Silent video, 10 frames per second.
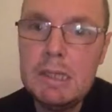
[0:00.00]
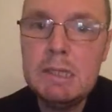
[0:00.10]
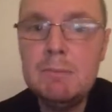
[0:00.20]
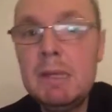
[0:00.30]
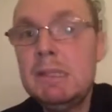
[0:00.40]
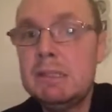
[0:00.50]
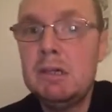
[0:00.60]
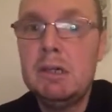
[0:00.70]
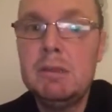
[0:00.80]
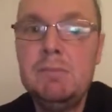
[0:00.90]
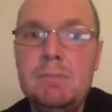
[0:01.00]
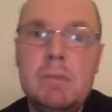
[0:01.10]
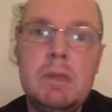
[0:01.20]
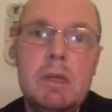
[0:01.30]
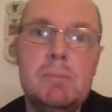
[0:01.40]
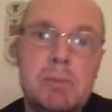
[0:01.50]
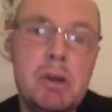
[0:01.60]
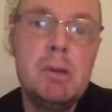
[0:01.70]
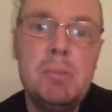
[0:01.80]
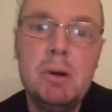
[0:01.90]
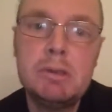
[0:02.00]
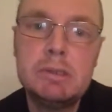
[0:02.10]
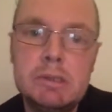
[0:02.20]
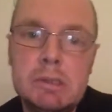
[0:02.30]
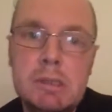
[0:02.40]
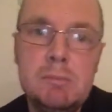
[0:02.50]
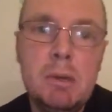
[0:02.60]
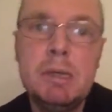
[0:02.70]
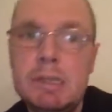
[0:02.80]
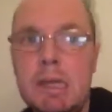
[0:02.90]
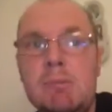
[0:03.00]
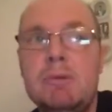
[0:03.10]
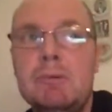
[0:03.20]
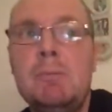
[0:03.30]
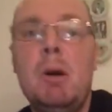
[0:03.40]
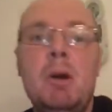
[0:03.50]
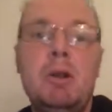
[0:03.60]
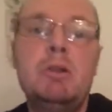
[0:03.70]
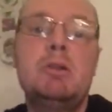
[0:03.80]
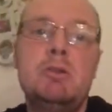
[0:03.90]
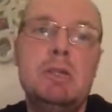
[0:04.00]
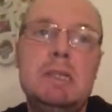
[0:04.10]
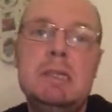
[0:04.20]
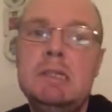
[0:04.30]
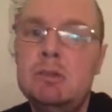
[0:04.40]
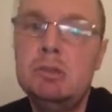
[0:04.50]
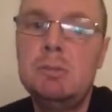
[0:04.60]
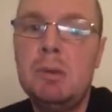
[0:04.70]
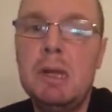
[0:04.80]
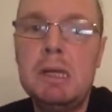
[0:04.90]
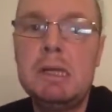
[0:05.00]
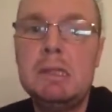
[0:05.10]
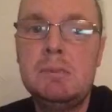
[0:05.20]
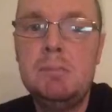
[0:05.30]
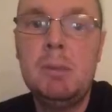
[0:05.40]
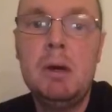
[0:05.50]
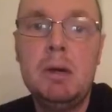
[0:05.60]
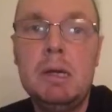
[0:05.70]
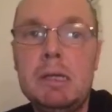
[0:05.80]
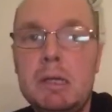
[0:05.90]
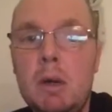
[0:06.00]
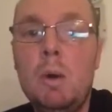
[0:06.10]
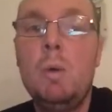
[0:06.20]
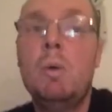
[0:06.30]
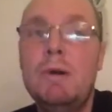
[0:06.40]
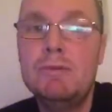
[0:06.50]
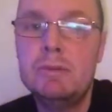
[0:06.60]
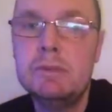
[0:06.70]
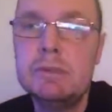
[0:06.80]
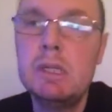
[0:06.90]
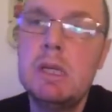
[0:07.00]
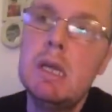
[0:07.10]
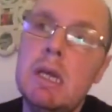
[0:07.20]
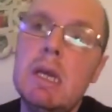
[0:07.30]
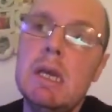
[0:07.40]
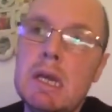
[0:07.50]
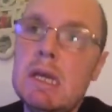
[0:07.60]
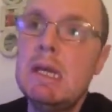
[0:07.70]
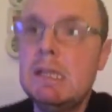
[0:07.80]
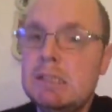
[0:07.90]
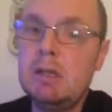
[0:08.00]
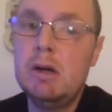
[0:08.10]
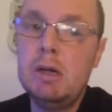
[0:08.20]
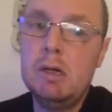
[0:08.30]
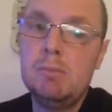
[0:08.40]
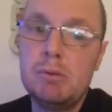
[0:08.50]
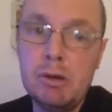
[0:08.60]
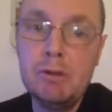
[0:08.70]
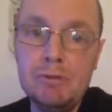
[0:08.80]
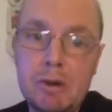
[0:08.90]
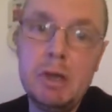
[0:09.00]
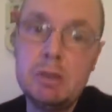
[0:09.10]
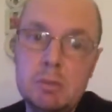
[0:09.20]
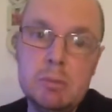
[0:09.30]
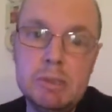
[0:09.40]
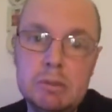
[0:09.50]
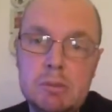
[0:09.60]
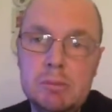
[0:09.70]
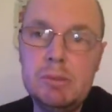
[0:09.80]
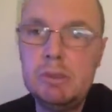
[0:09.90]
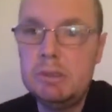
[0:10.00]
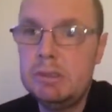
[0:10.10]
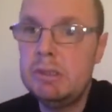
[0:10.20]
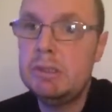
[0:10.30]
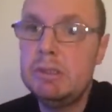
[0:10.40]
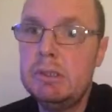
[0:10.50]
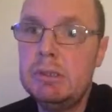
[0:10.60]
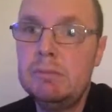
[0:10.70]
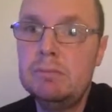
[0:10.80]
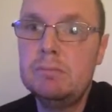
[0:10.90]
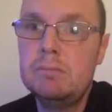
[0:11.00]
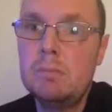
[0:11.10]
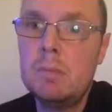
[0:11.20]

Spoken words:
in the meantime, a pro boxer by the name of Apollo Creed, who's played by Carl Weathers, he's got a pro fight coming up. And